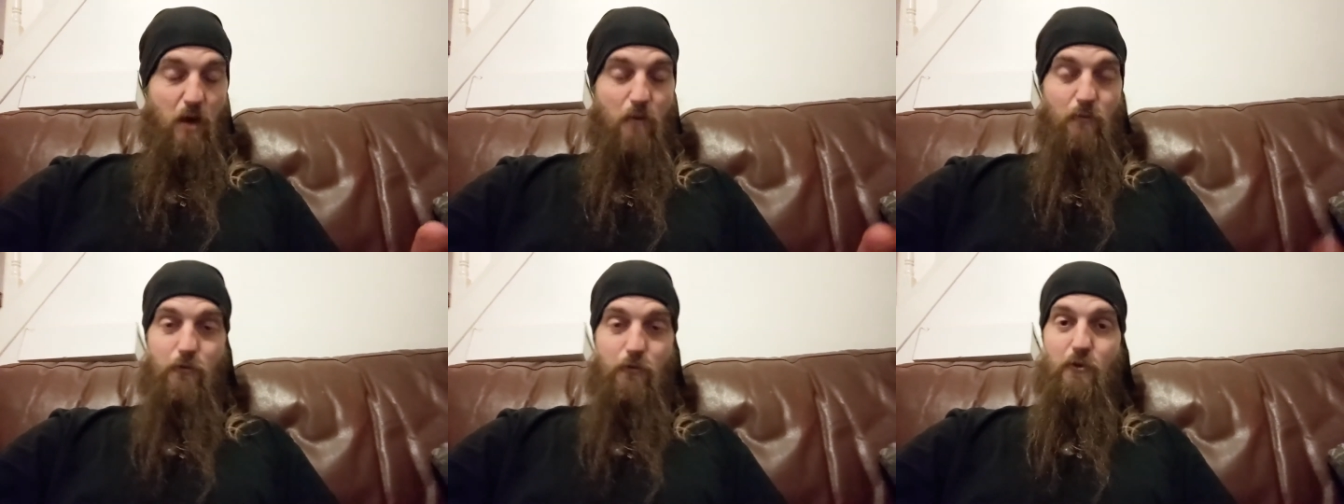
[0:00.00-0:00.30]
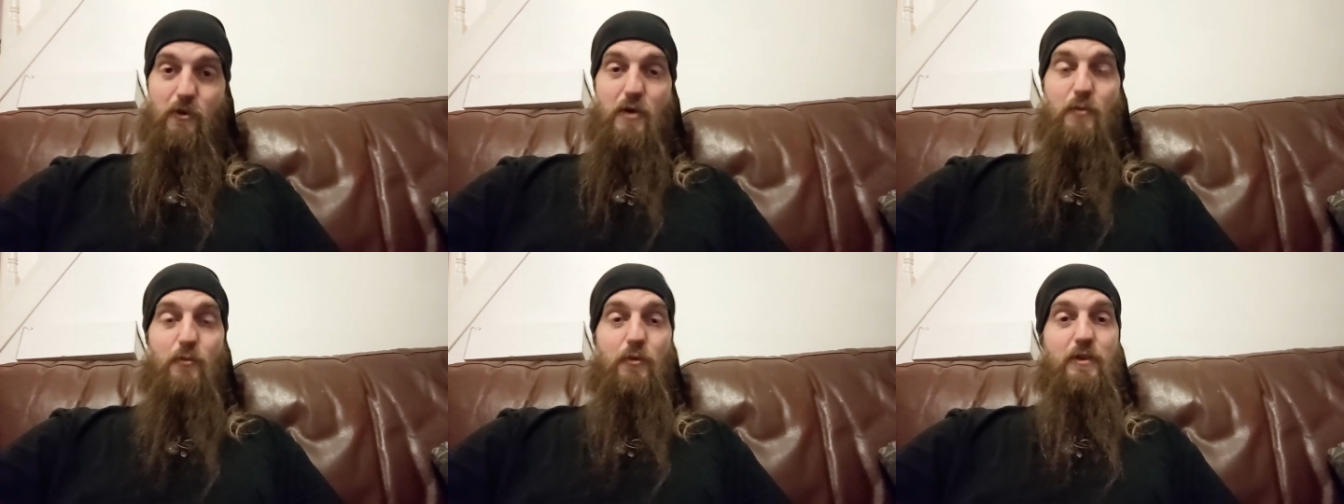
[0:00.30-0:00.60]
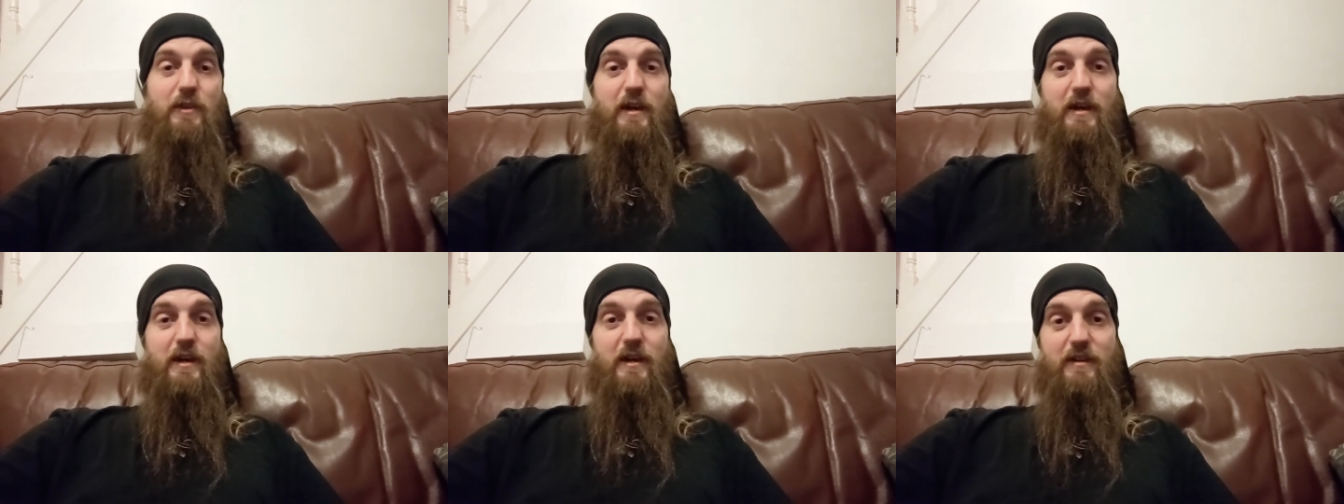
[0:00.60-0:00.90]
I'm fine
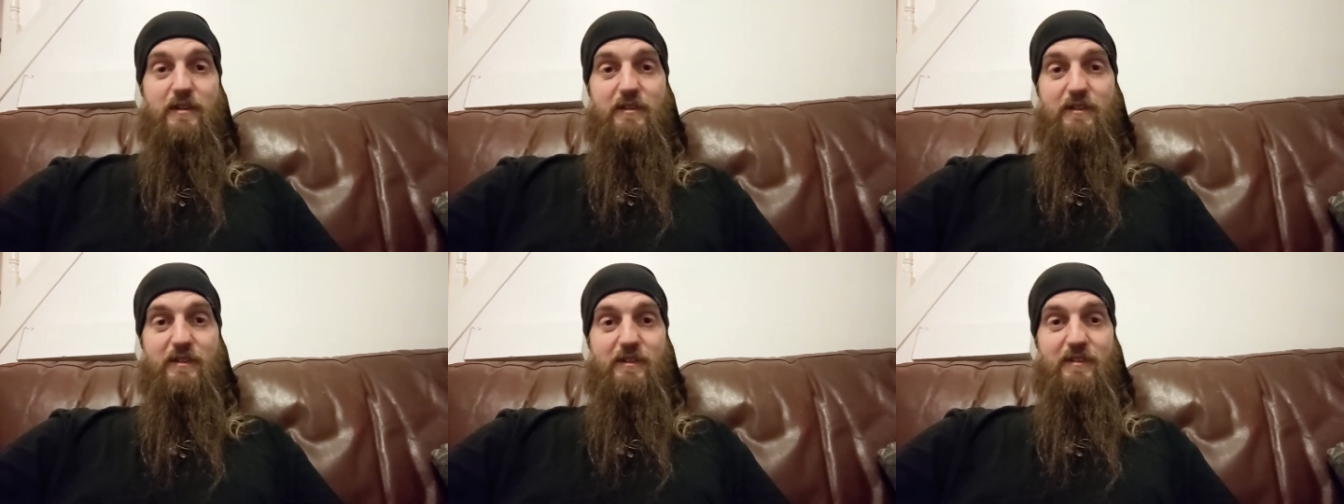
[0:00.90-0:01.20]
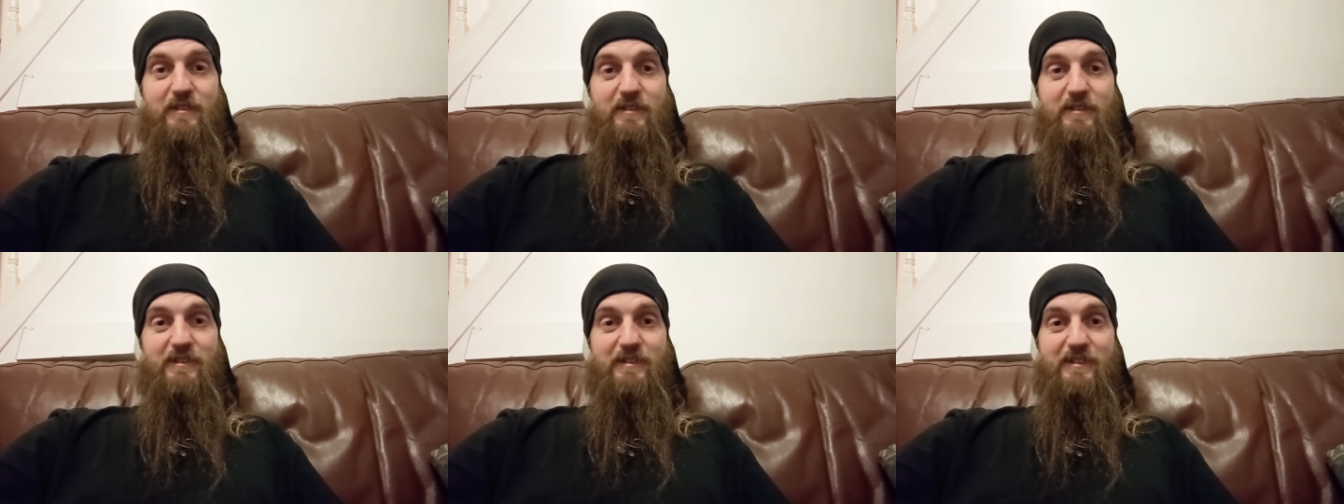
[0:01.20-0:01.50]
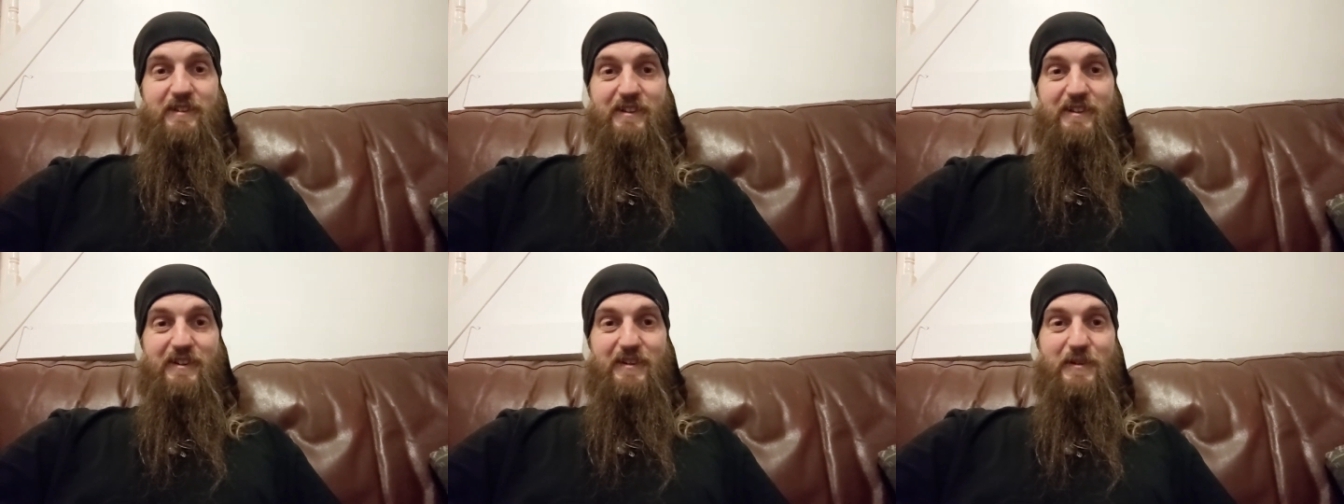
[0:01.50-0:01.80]
with that,
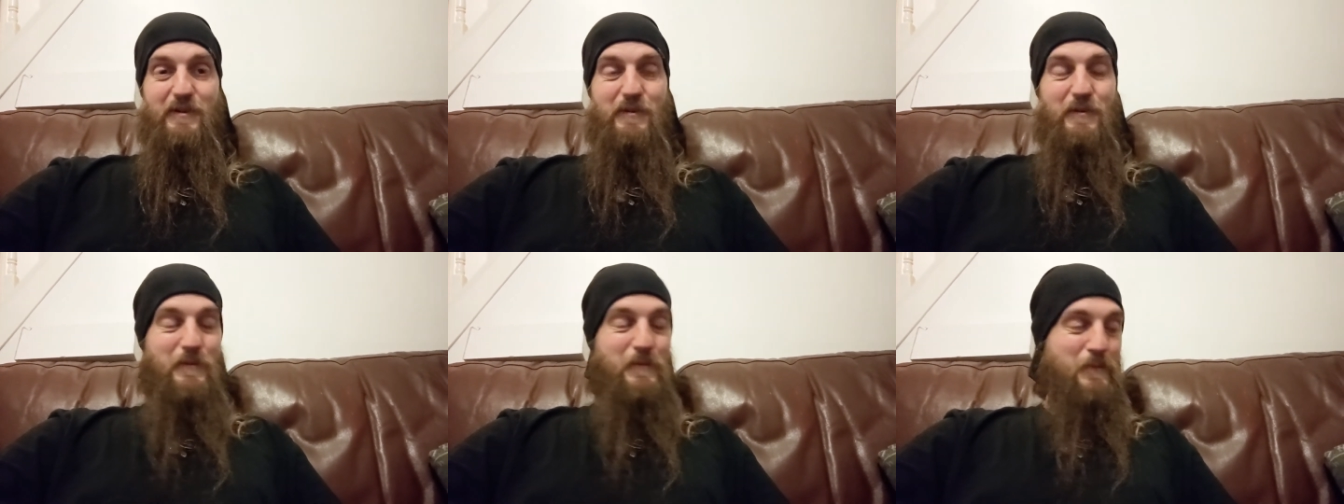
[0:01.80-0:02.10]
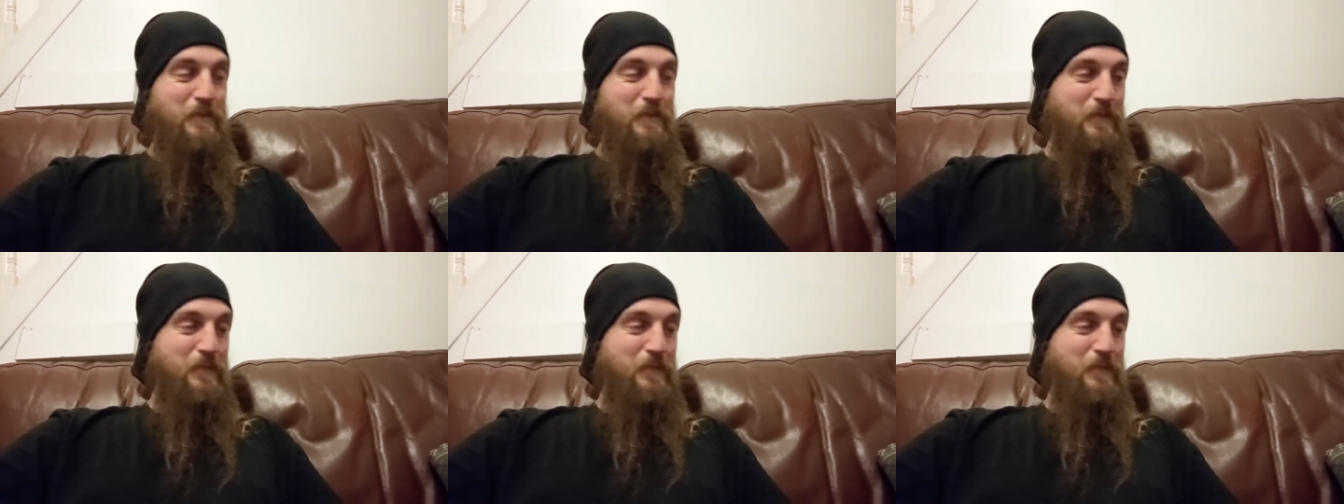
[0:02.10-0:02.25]
you know.